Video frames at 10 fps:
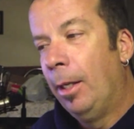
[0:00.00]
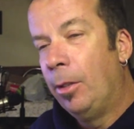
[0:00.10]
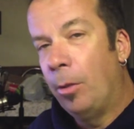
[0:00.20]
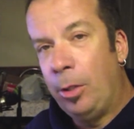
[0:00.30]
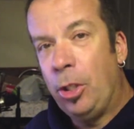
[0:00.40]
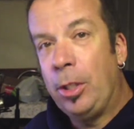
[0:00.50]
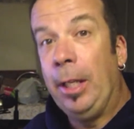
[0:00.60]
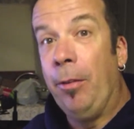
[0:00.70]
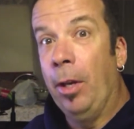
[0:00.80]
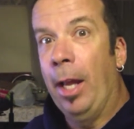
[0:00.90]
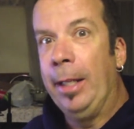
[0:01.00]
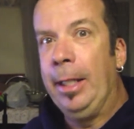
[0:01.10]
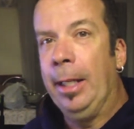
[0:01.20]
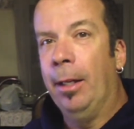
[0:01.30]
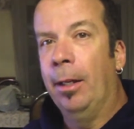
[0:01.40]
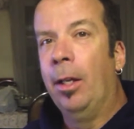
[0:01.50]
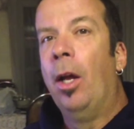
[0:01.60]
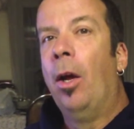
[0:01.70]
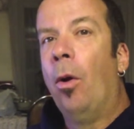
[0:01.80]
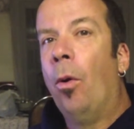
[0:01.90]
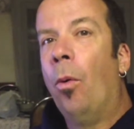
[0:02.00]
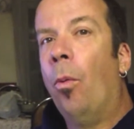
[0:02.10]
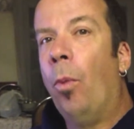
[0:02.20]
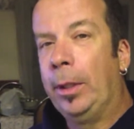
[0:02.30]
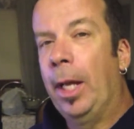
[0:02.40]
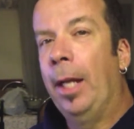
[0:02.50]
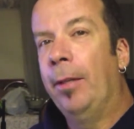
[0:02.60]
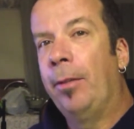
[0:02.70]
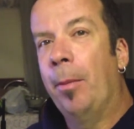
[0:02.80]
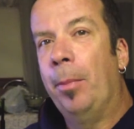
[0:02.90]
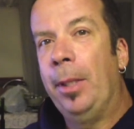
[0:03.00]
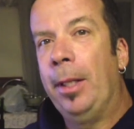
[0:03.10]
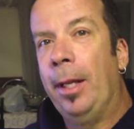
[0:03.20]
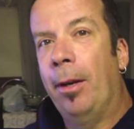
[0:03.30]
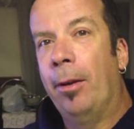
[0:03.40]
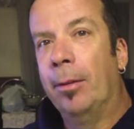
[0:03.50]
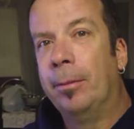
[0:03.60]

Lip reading: So just to give you an idea what kind of company they are.